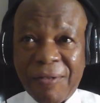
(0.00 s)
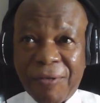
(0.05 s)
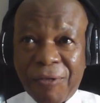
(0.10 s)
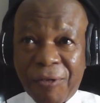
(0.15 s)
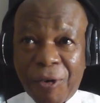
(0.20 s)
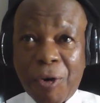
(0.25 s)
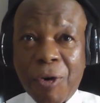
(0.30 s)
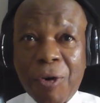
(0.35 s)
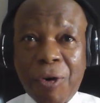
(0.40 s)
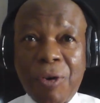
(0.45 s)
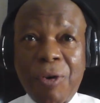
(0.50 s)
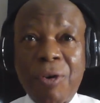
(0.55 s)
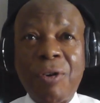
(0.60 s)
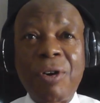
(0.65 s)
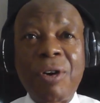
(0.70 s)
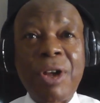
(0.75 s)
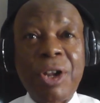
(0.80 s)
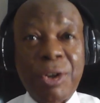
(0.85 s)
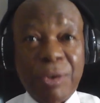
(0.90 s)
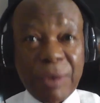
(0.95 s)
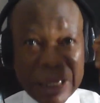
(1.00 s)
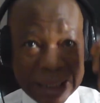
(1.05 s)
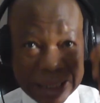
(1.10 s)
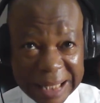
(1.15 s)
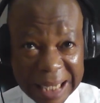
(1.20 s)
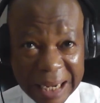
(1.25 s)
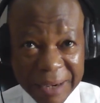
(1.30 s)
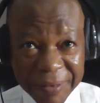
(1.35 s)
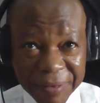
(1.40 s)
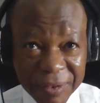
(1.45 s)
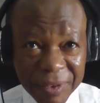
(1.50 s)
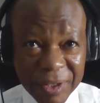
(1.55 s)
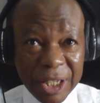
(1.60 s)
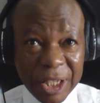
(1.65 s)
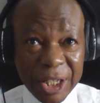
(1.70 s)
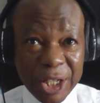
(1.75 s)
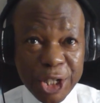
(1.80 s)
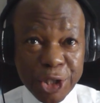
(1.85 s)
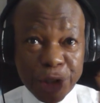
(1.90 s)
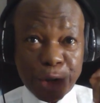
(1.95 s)
for yourself
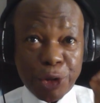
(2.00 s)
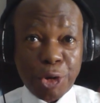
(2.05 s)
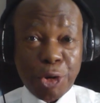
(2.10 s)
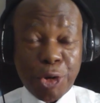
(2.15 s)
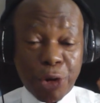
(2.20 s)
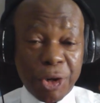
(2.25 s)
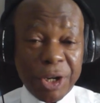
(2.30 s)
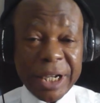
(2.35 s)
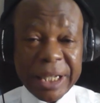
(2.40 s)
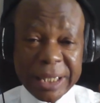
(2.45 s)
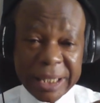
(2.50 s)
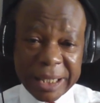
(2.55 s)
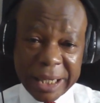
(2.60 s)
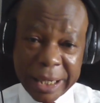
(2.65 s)
is to go it